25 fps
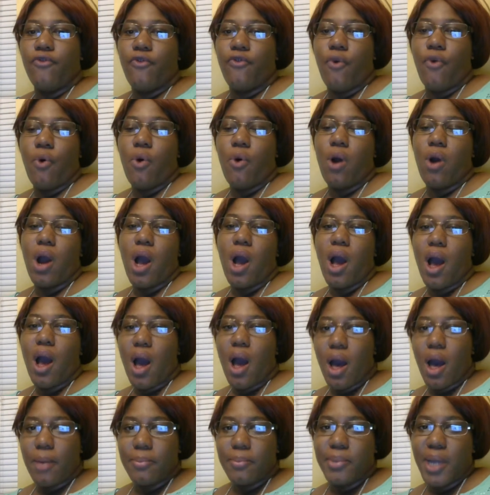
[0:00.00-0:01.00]
for
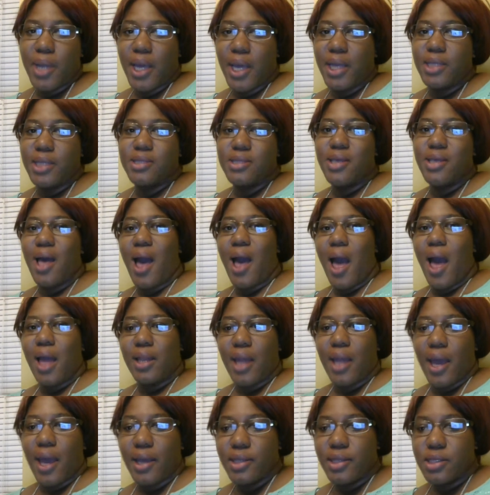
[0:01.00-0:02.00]
updates,
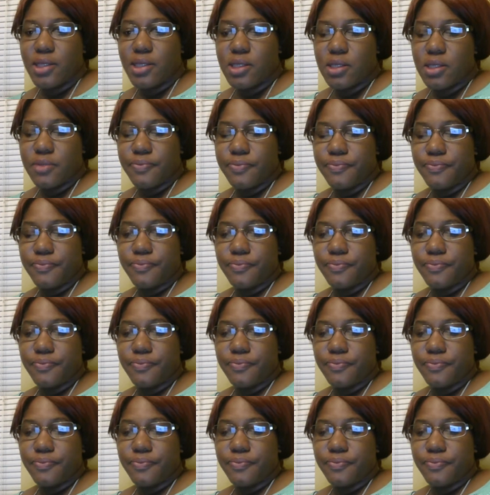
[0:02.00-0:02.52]
highlights,